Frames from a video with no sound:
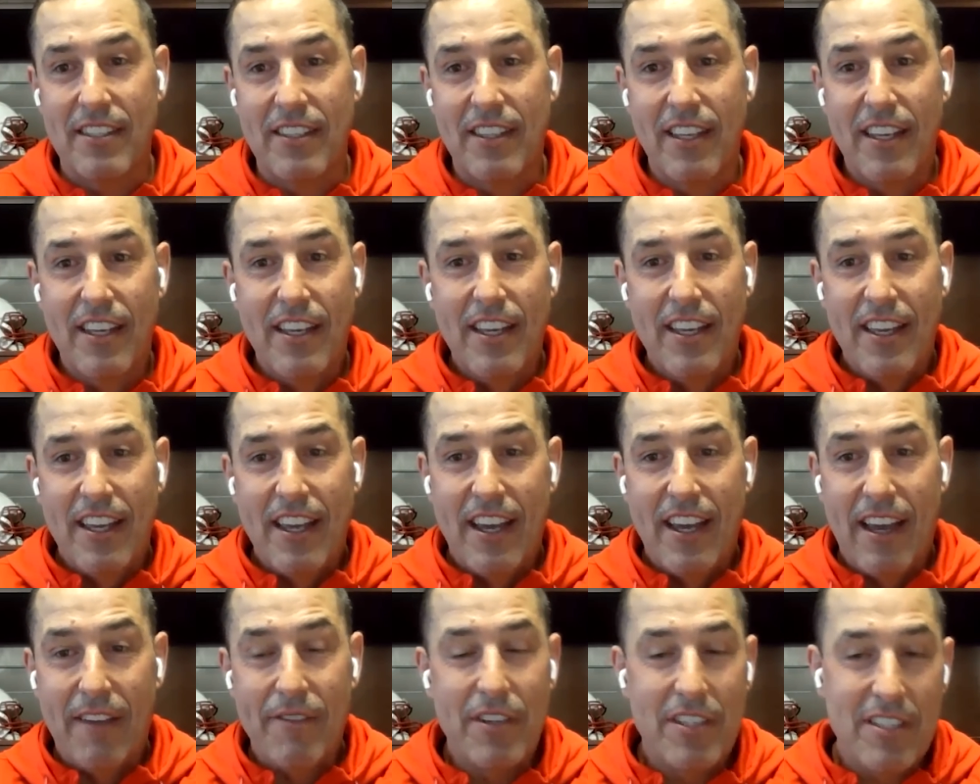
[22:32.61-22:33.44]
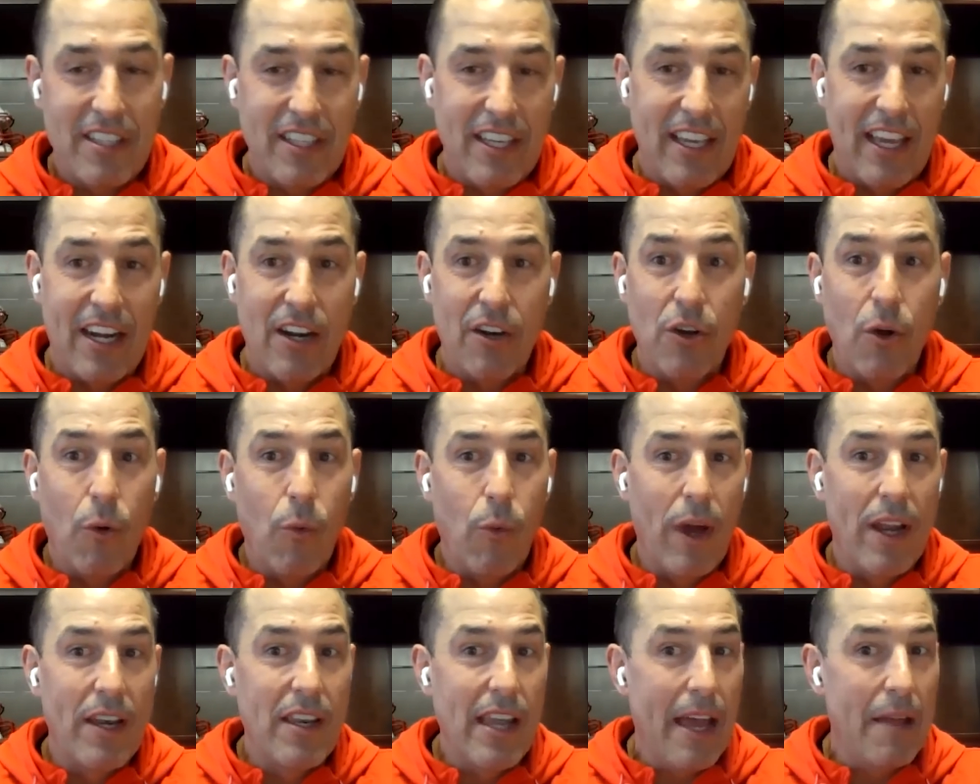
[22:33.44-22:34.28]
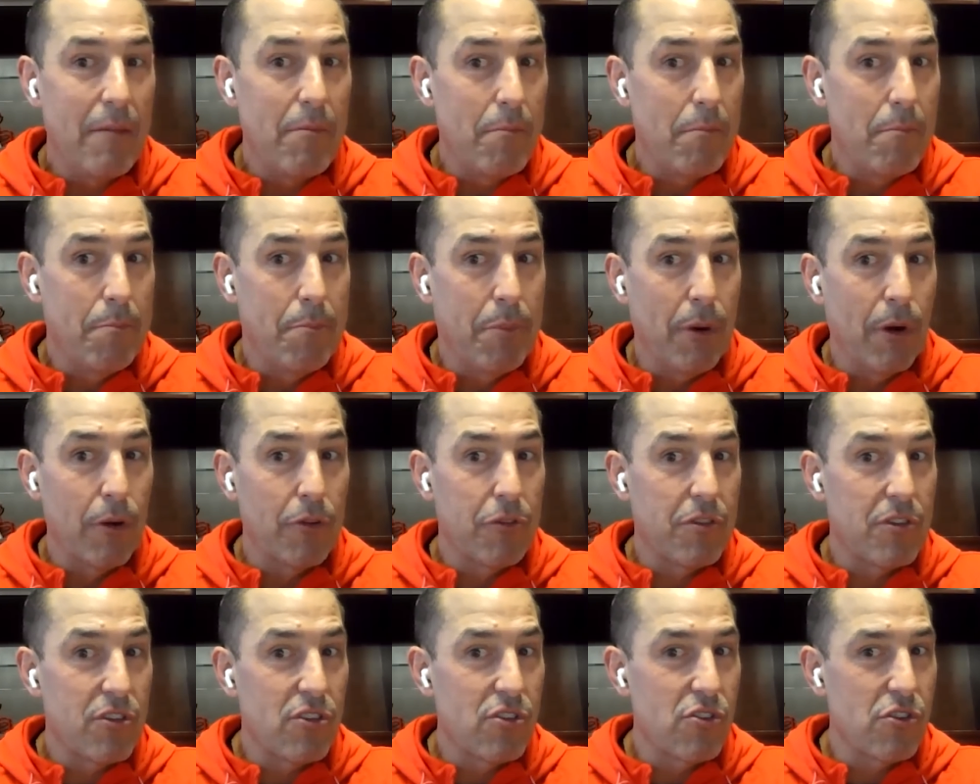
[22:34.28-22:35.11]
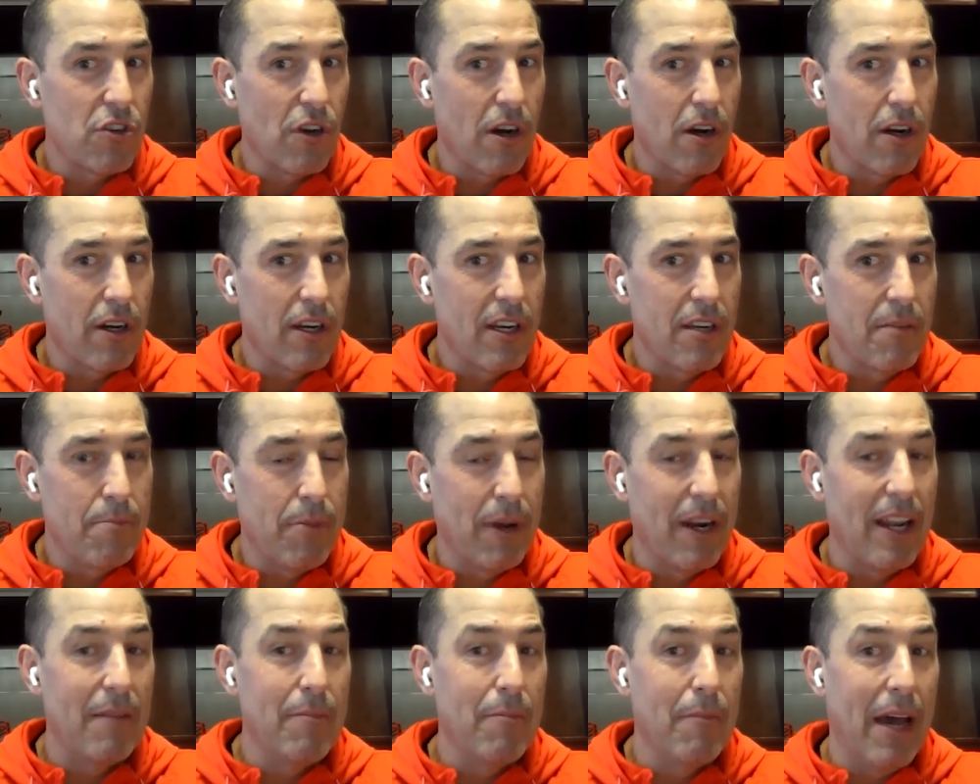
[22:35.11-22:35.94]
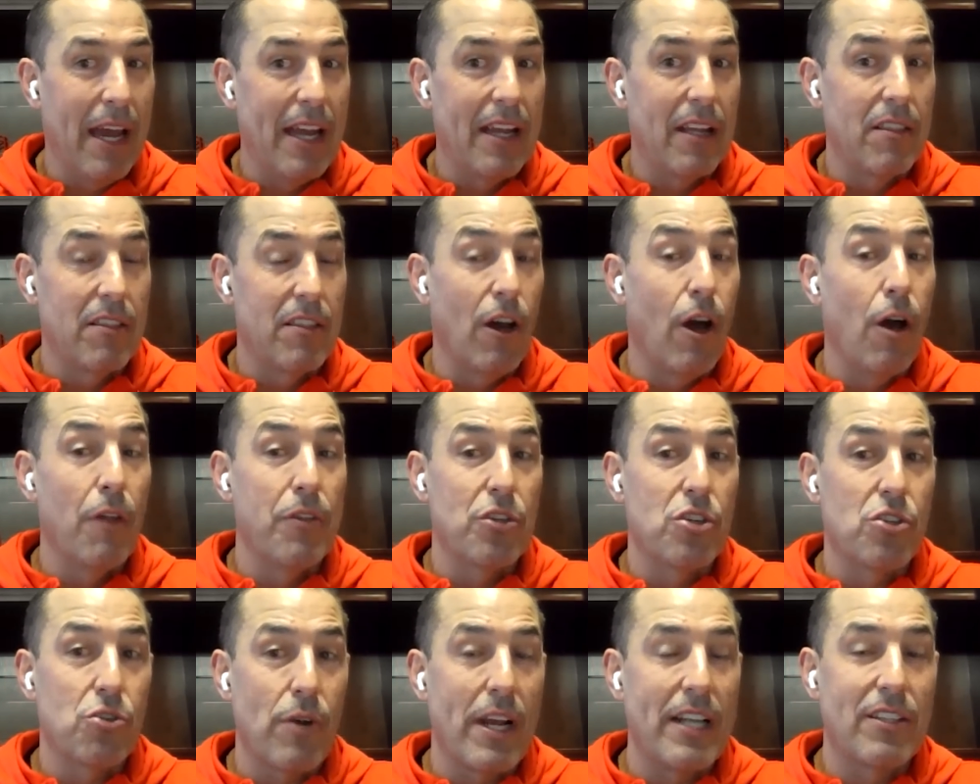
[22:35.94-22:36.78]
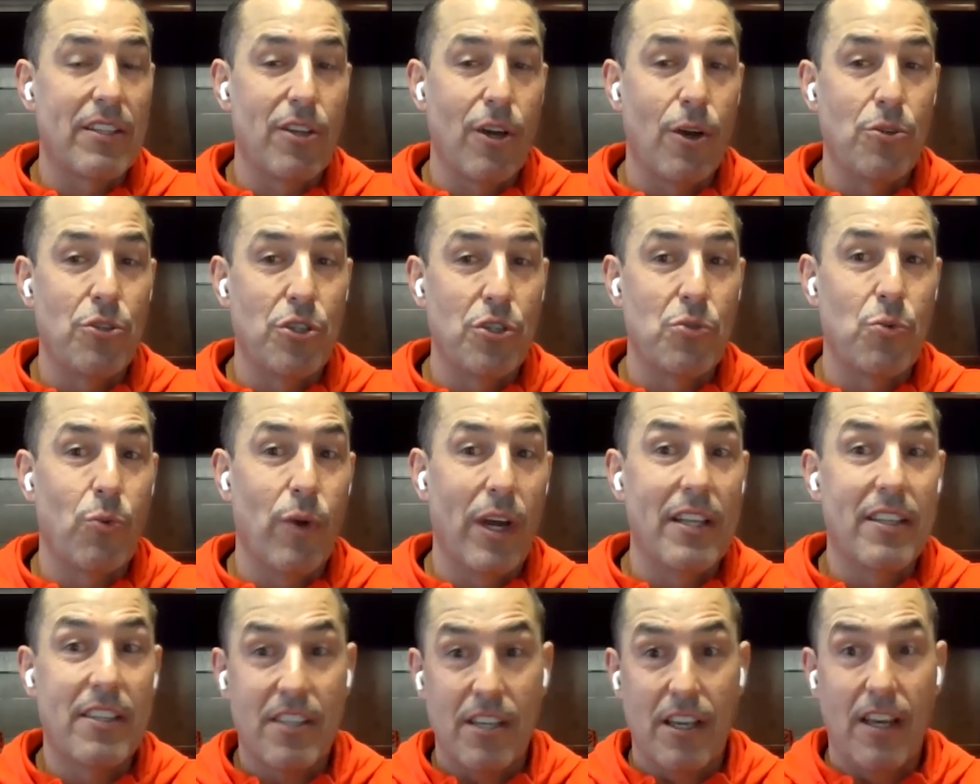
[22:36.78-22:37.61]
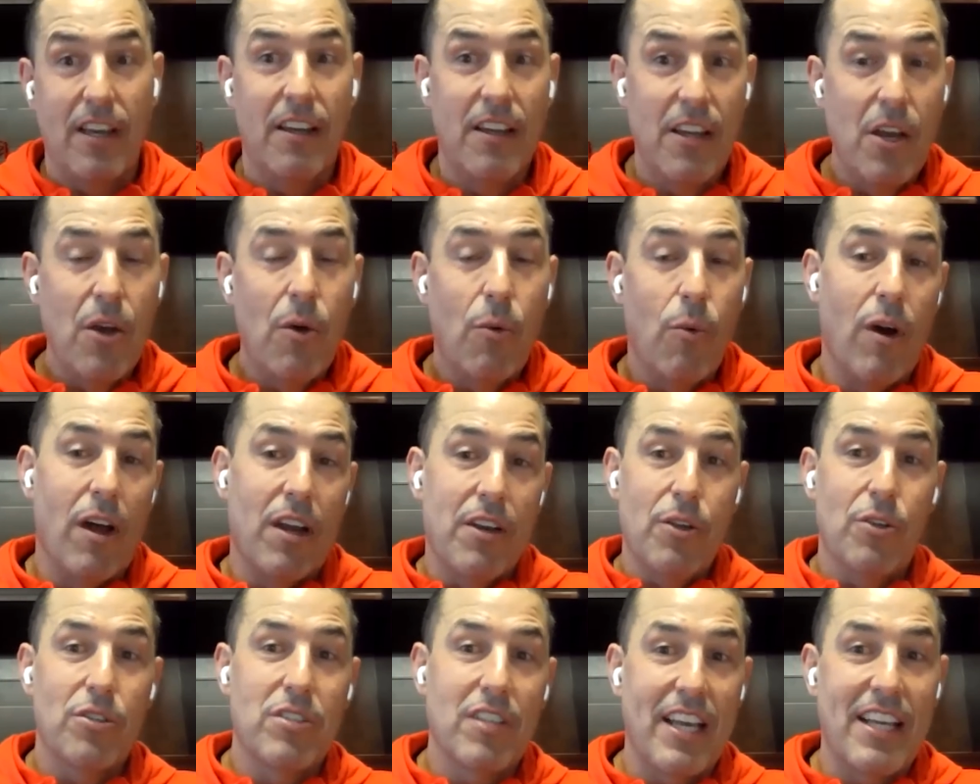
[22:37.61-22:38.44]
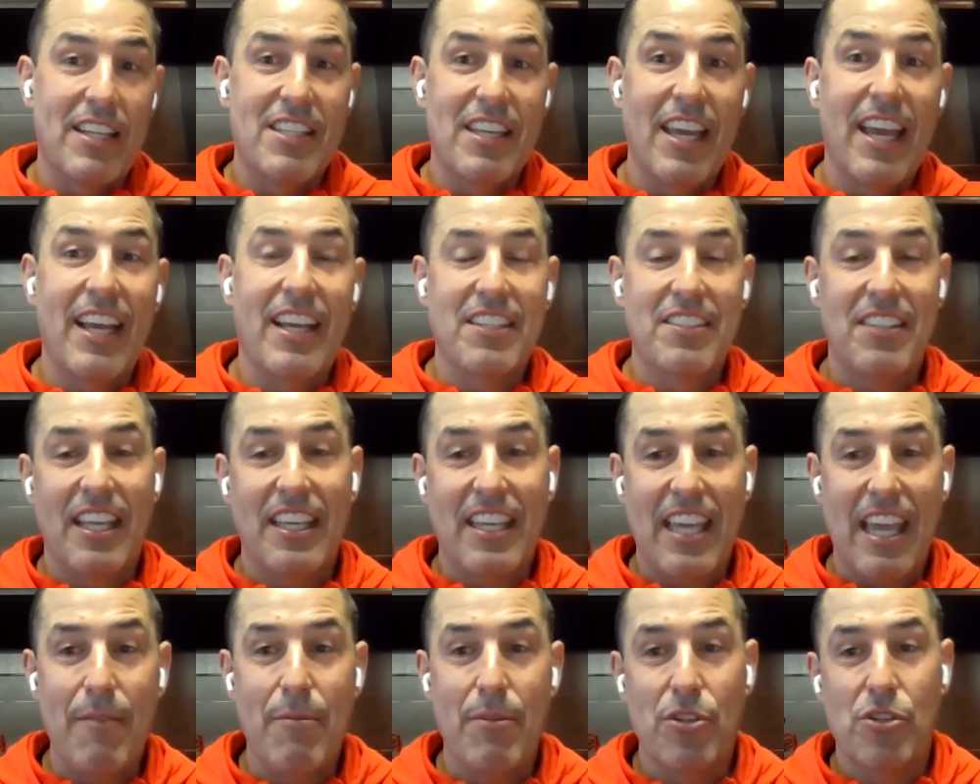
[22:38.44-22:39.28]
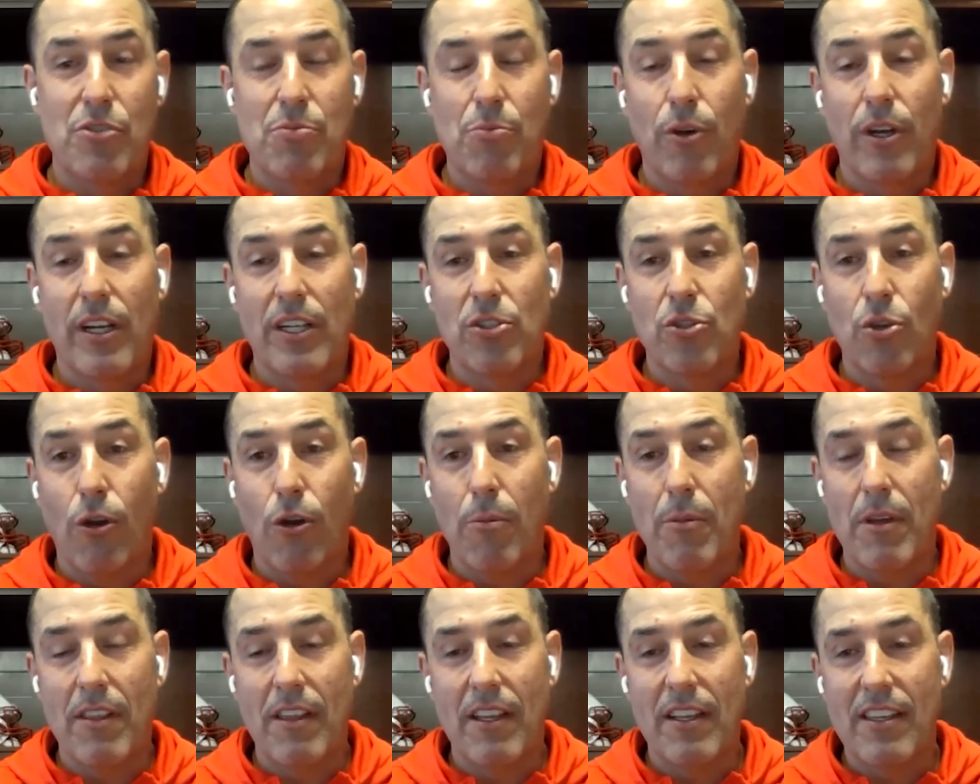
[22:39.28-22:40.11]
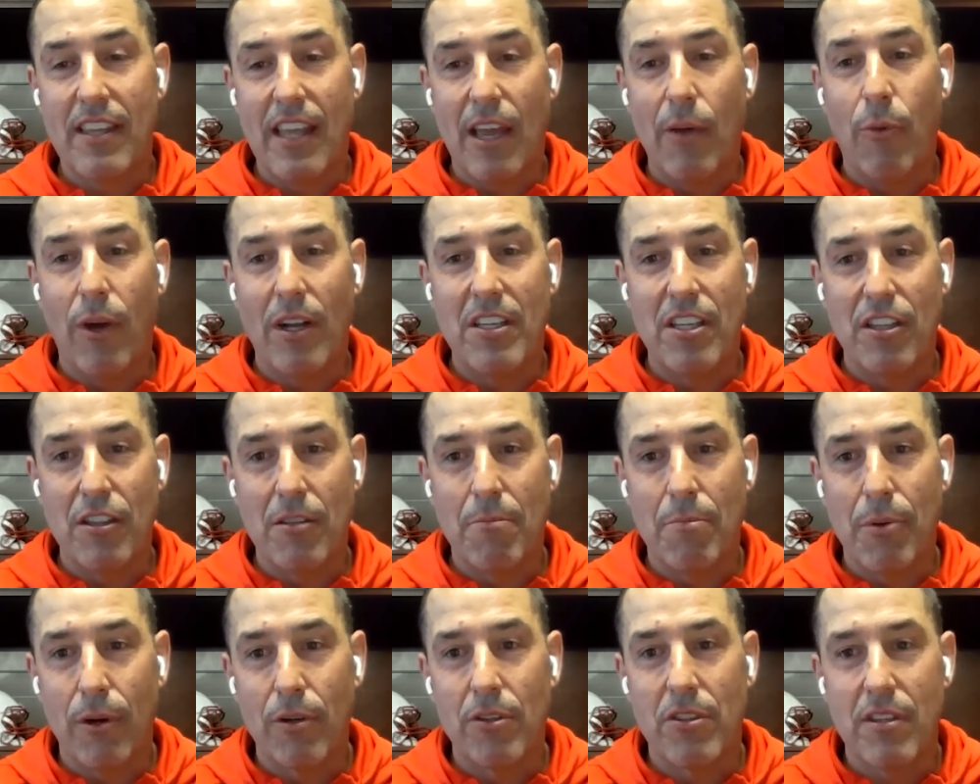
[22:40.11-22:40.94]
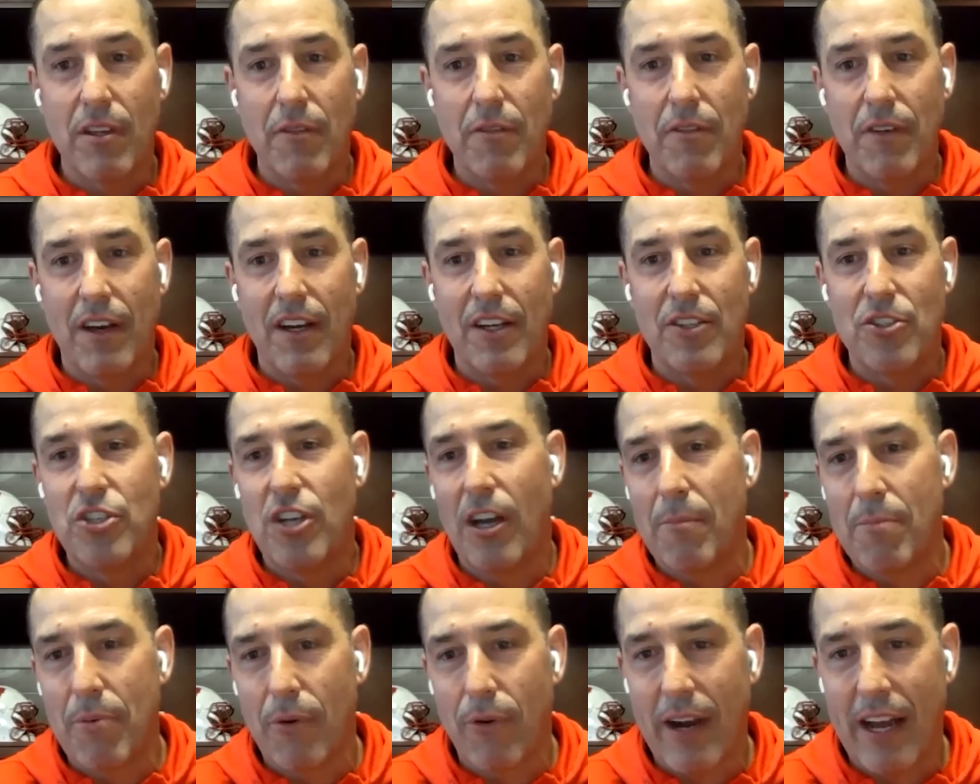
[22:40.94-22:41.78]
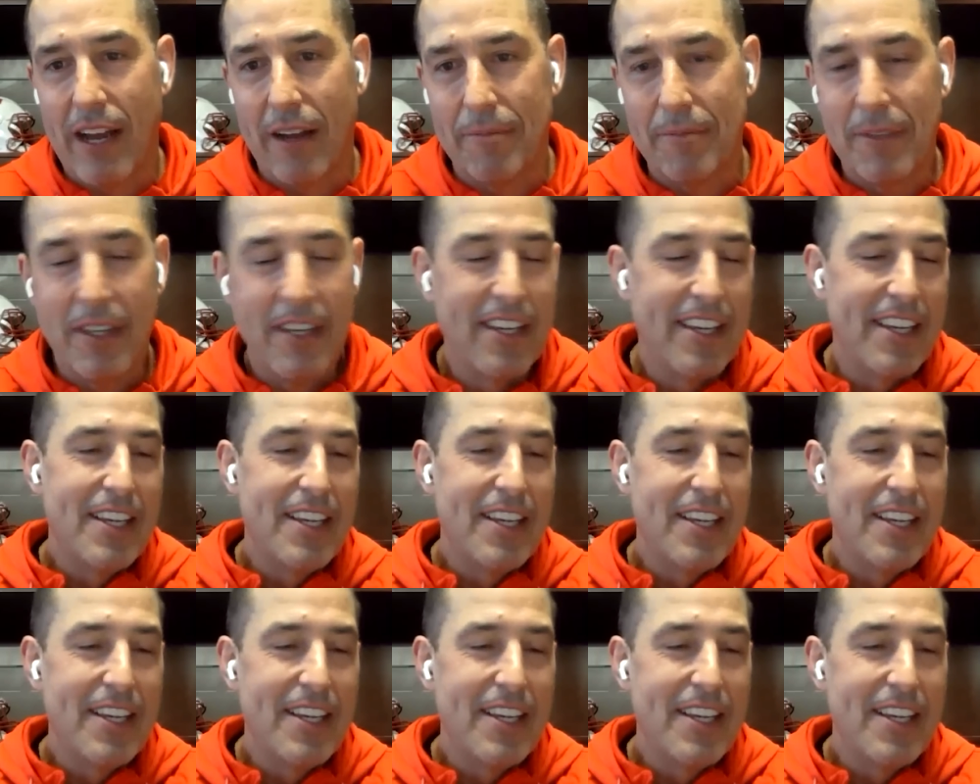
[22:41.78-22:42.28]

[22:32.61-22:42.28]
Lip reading: And obviously, I don't know when that birth started, but all the strength coaches went to Wando's last night because they came in this morning and told me that they went to the birth of Jump Around.